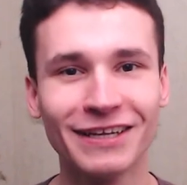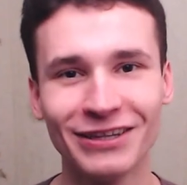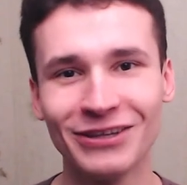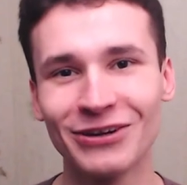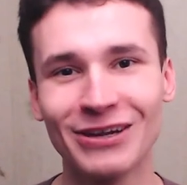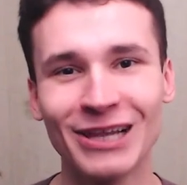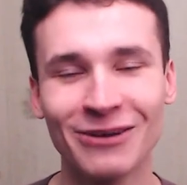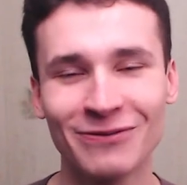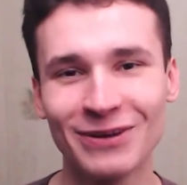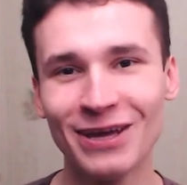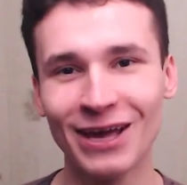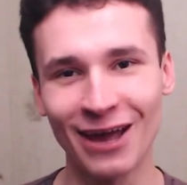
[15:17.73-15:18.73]
in your life.
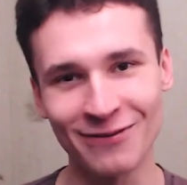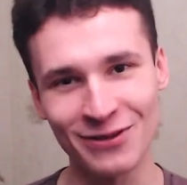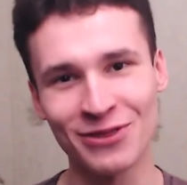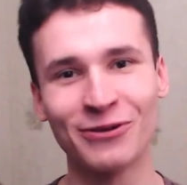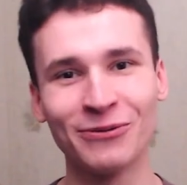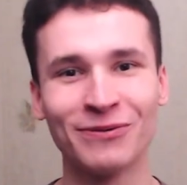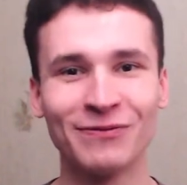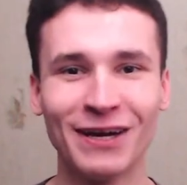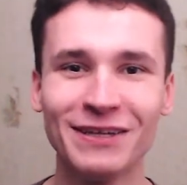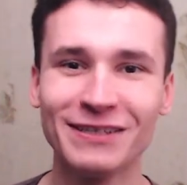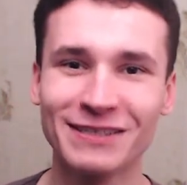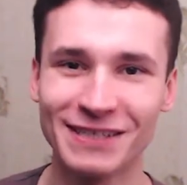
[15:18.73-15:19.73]
Everything will be
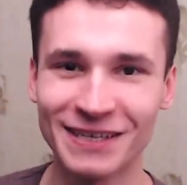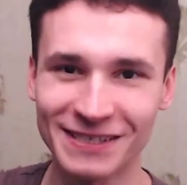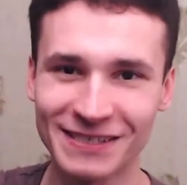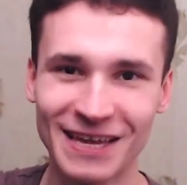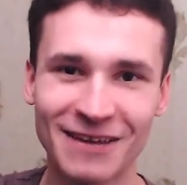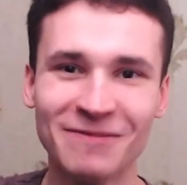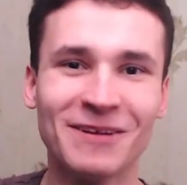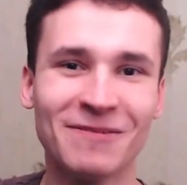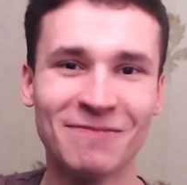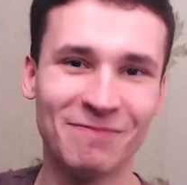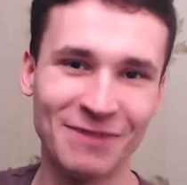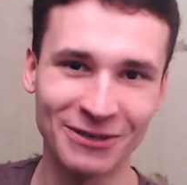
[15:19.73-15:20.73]
fine. See you next time.
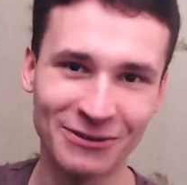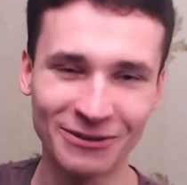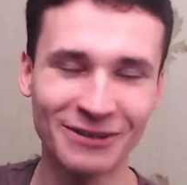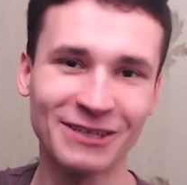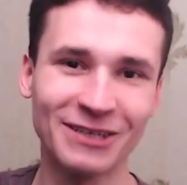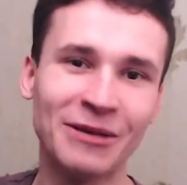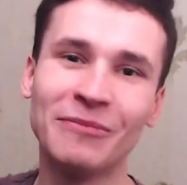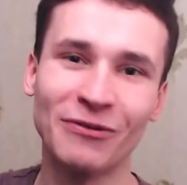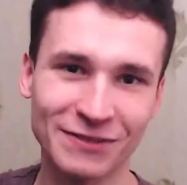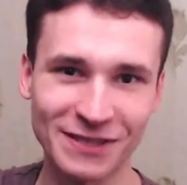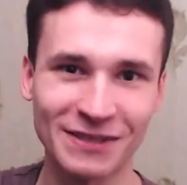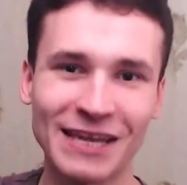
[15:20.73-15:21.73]
Be cool.
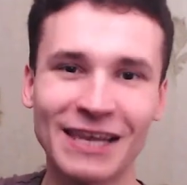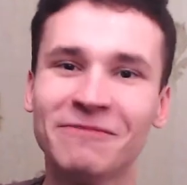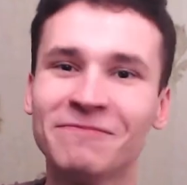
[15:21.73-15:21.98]
Improve self Bye